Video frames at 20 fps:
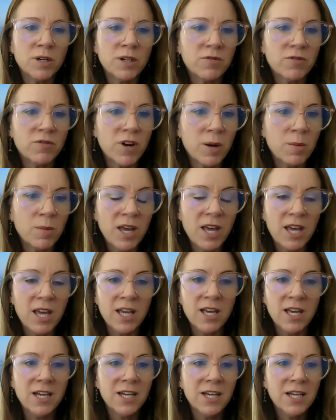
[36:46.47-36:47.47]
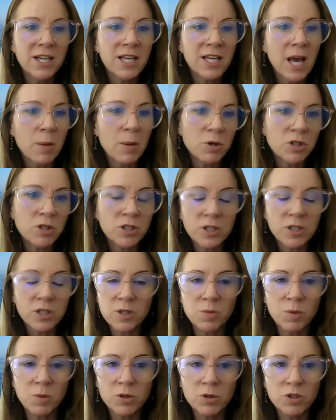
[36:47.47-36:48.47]
But from a chemical
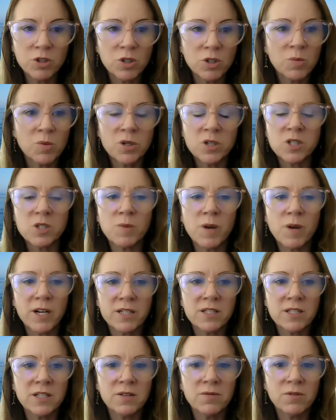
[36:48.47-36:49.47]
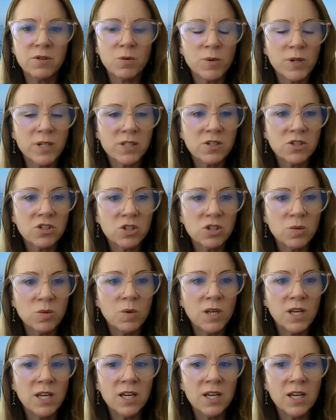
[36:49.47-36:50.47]
exposure perspective, the risk
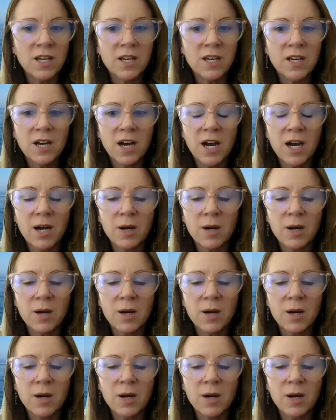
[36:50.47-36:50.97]
should be